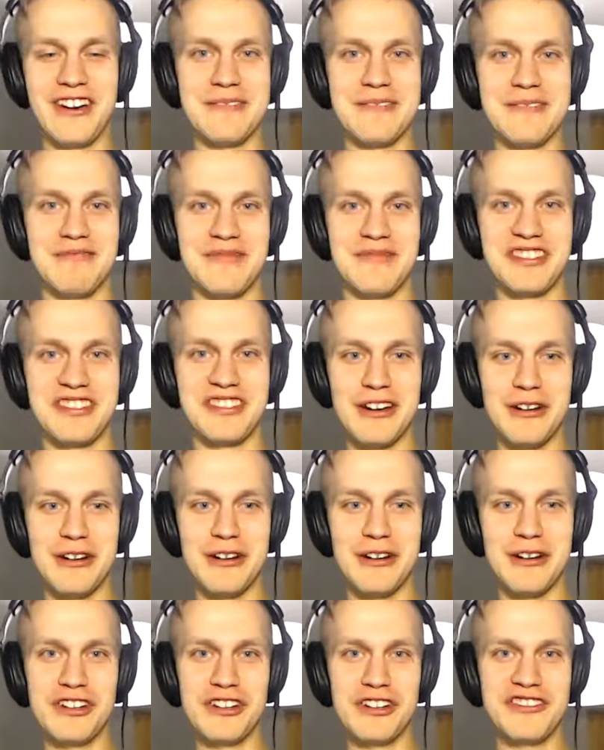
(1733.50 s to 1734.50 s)
so
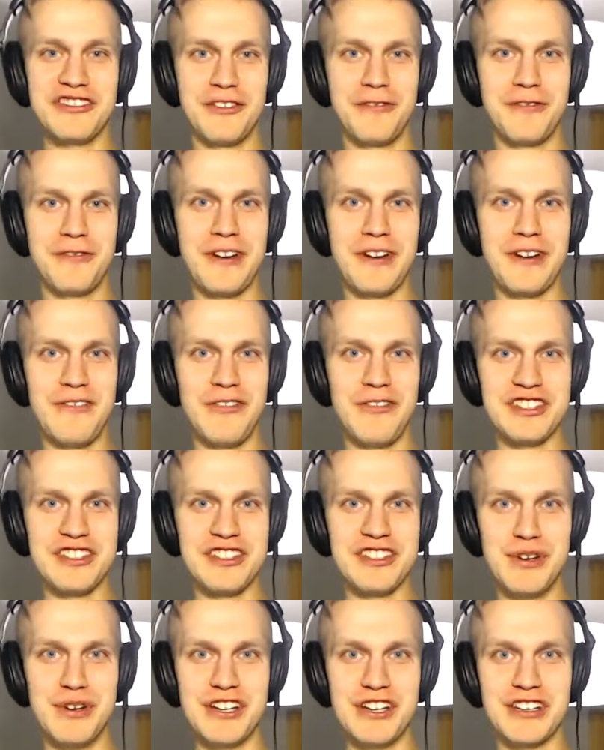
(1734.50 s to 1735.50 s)
what's your favorite
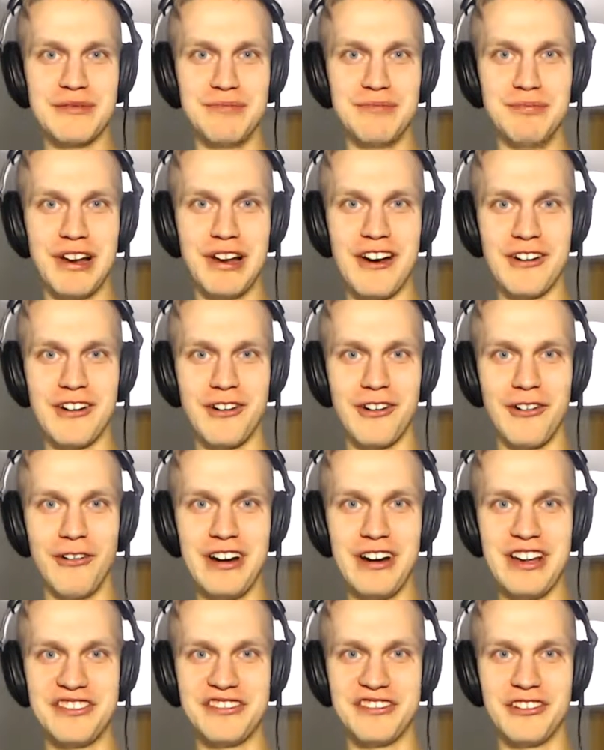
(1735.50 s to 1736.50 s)
book, blog, or
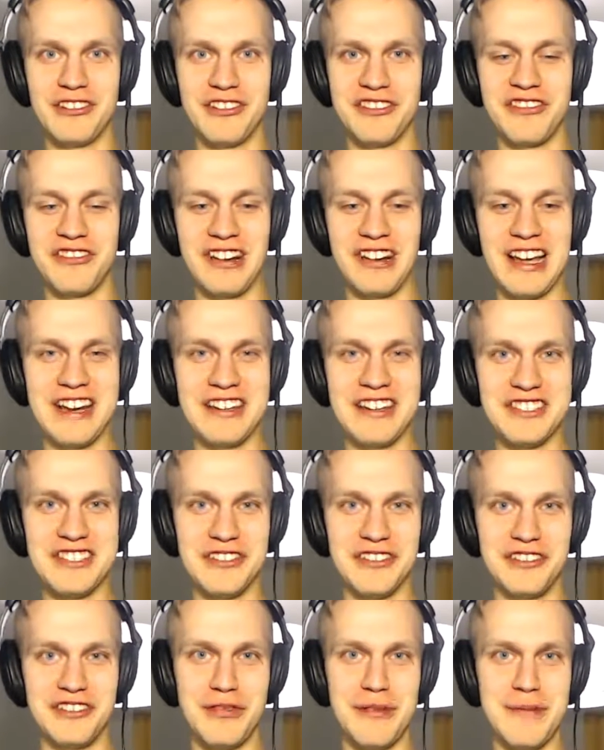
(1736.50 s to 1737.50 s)
resource related to
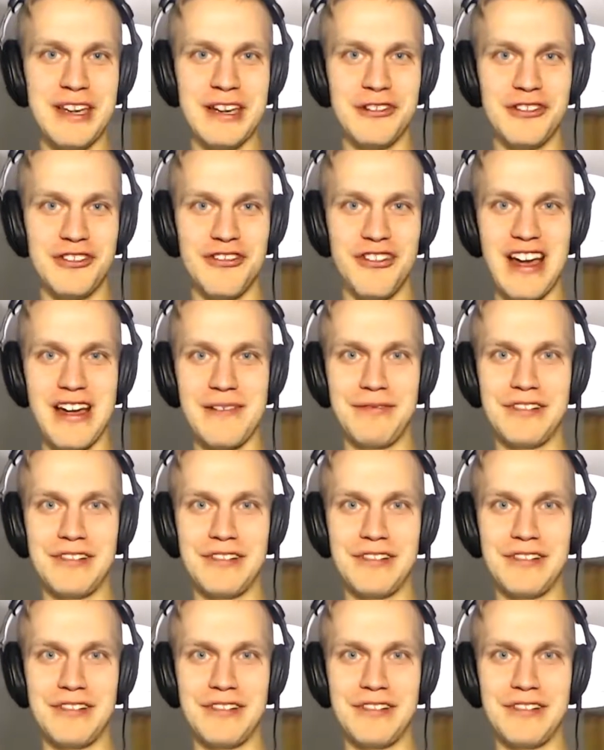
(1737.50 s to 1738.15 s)
swimming or triathlon?